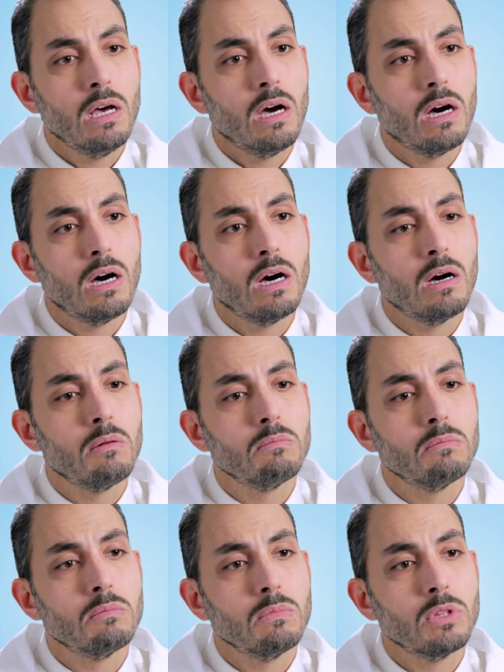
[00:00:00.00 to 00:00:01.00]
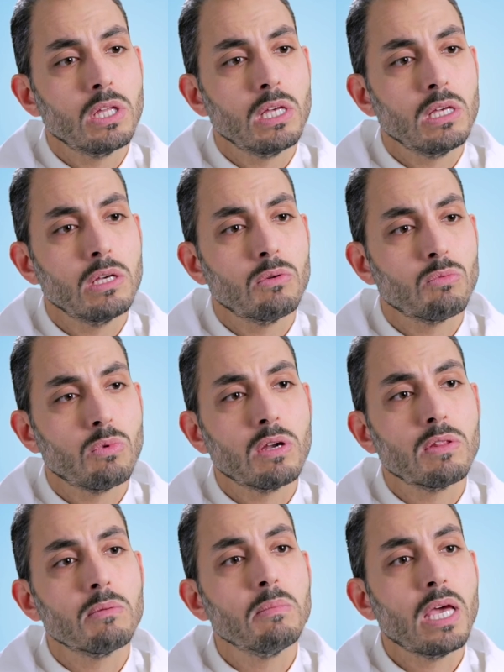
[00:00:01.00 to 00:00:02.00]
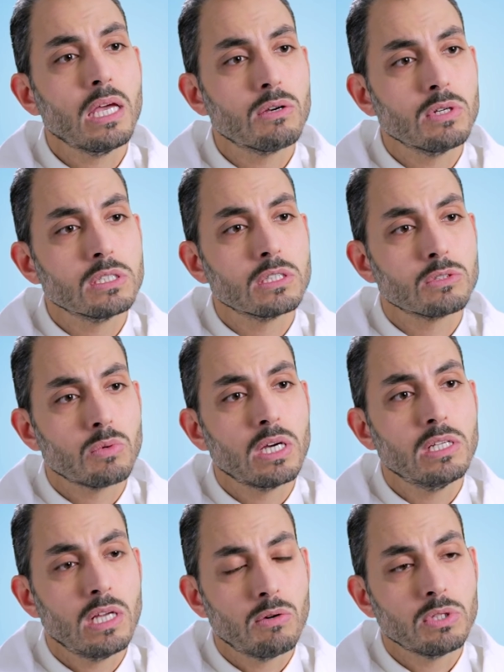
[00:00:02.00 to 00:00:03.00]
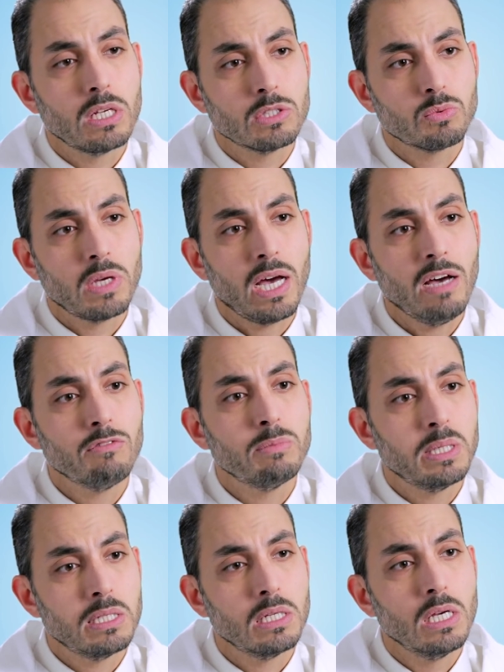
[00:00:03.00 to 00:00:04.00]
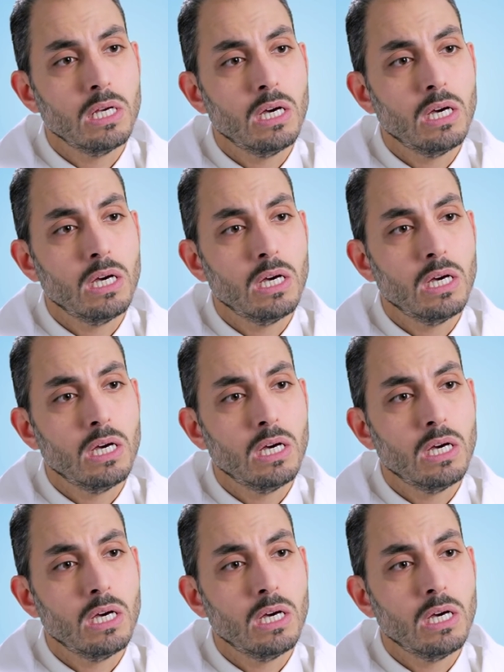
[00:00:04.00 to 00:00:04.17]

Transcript: um, the, one of the main reasons why nowadays we have been